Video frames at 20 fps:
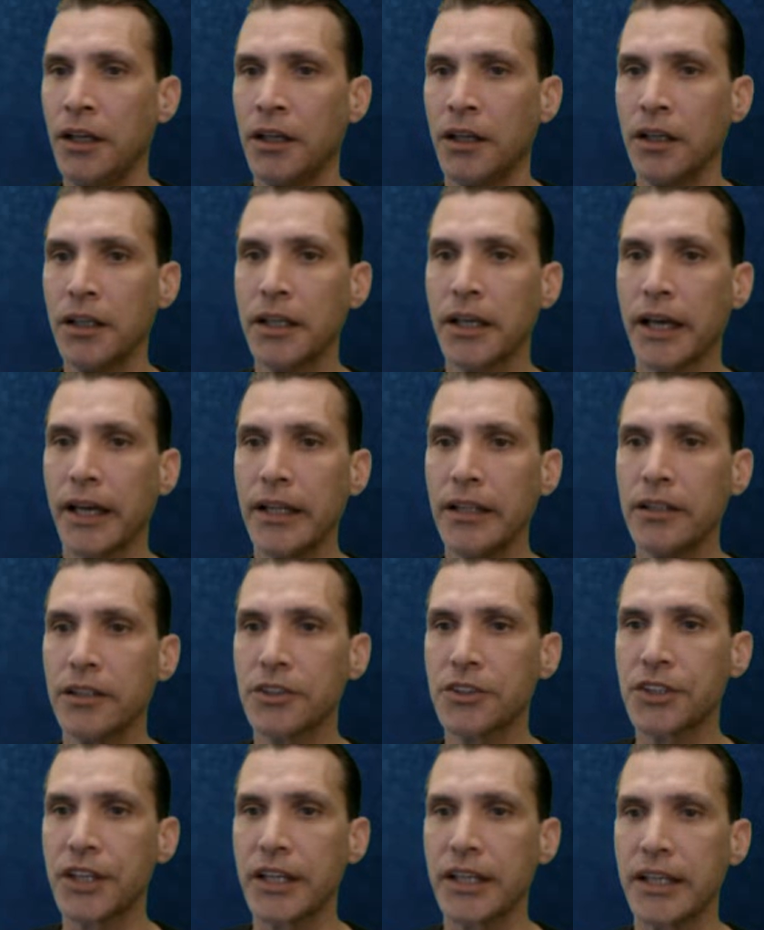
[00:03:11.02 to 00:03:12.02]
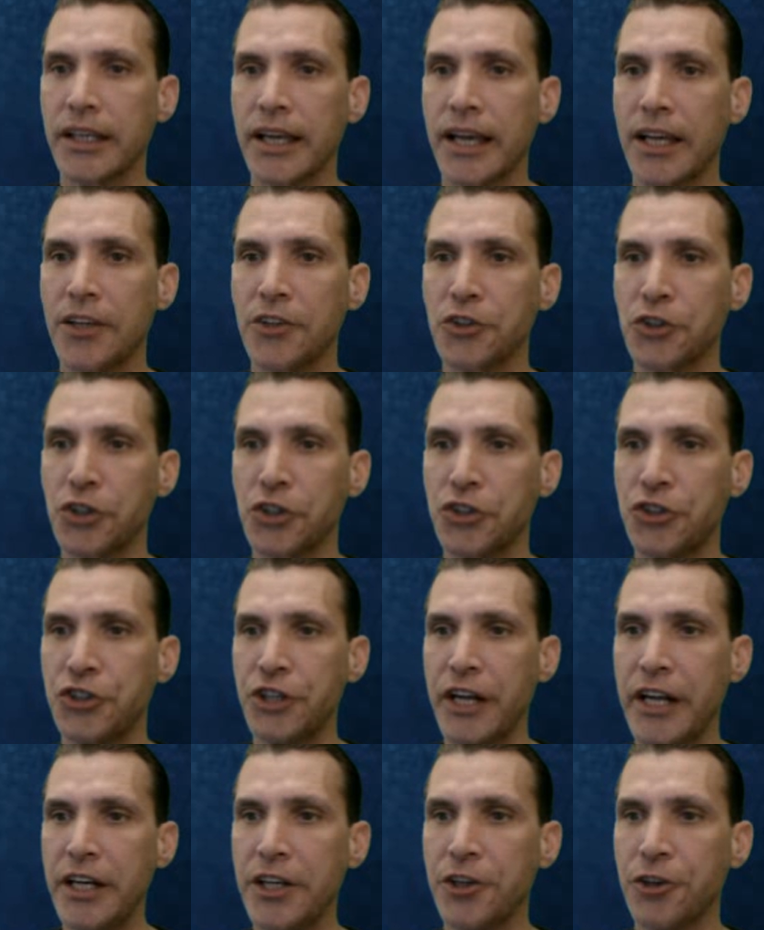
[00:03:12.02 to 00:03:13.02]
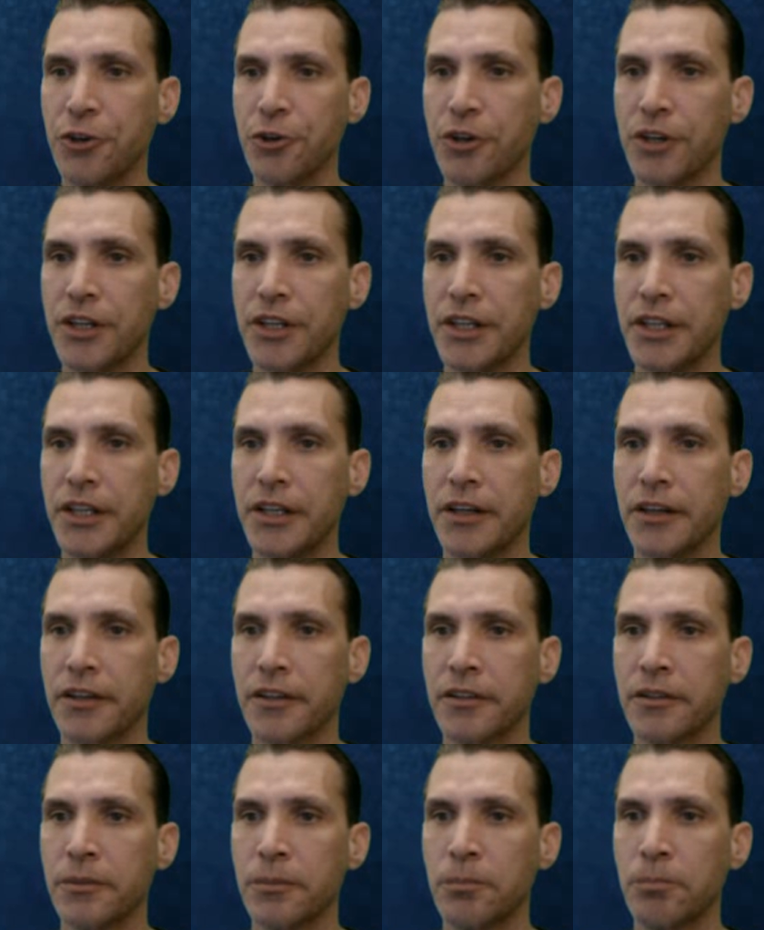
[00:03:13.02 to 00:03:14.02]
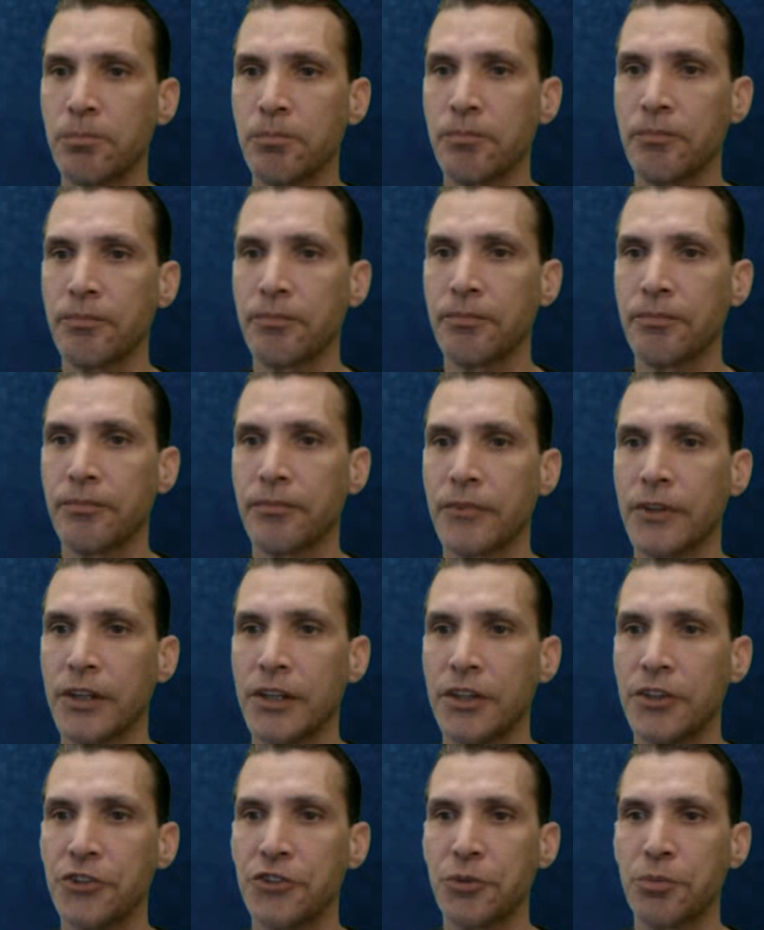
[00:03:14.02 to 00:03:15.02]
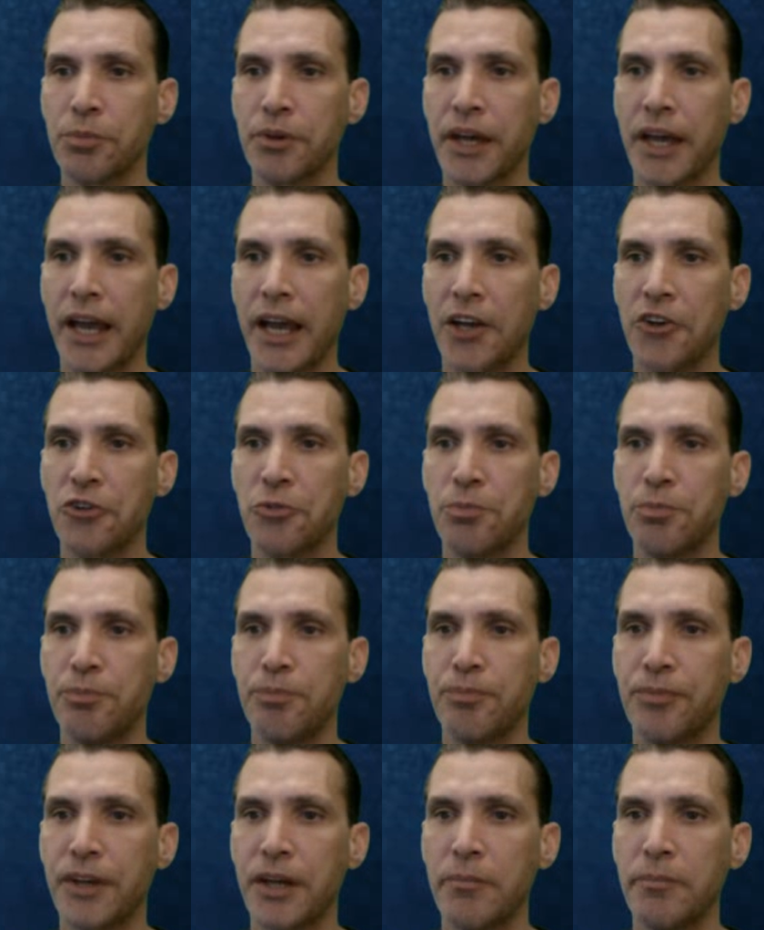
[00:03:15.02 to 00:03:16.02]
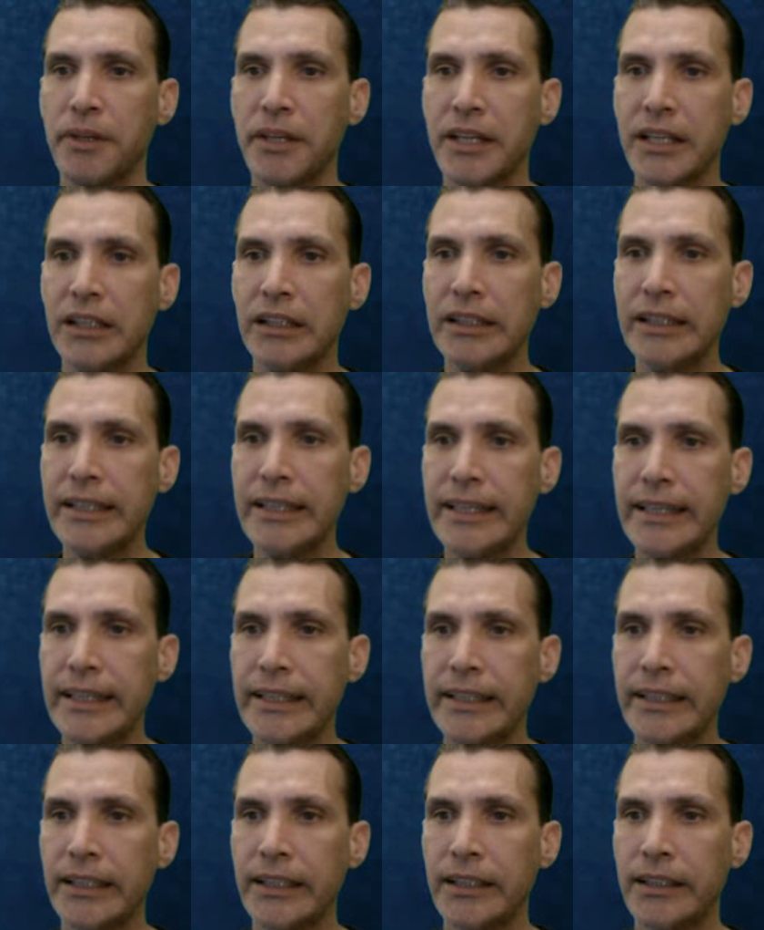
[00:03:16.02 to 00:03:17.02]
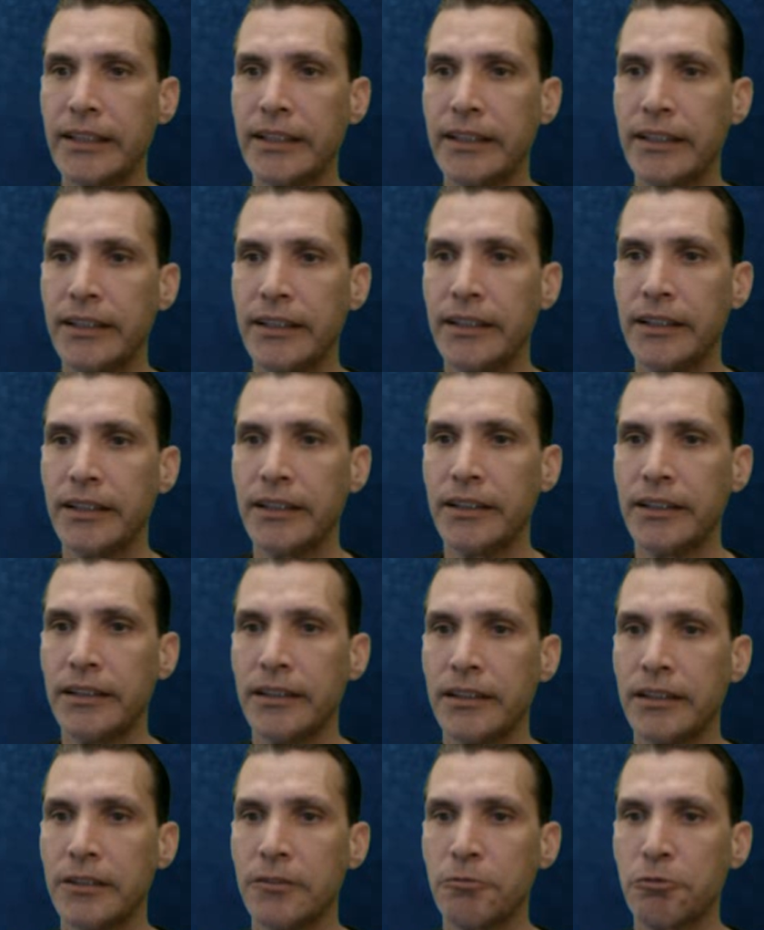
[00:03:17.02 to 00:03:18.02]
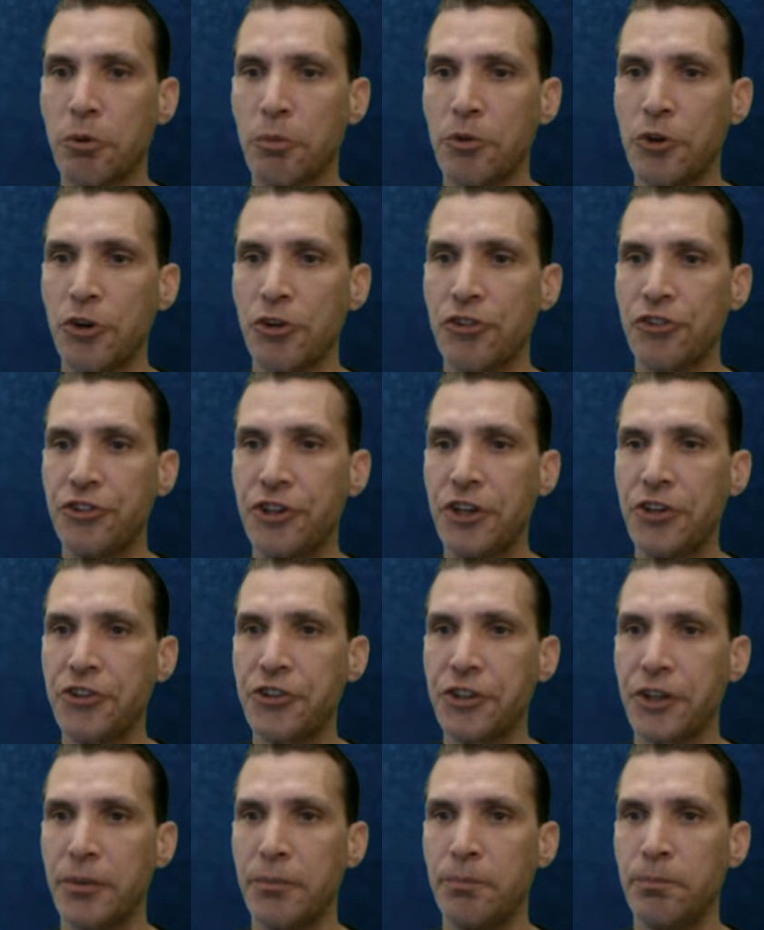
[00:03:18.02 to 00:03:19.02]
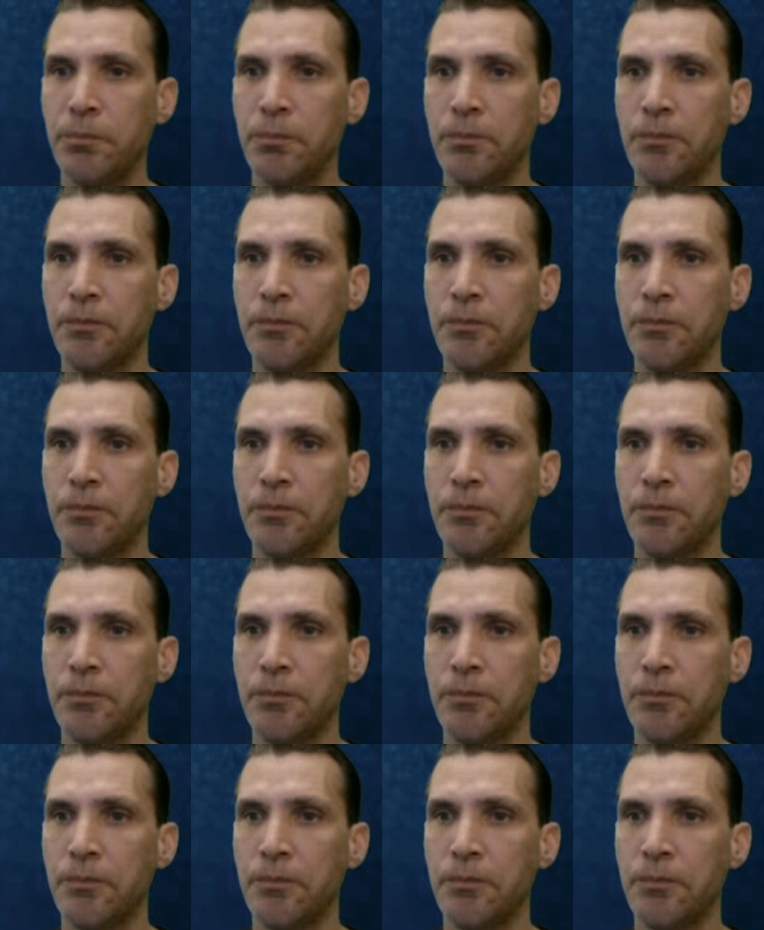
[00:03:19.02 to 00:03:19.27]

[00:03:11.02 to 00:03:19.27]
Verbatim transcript: Okay, it looks like it has a janitor in here. Some cache can be cleaned from your system.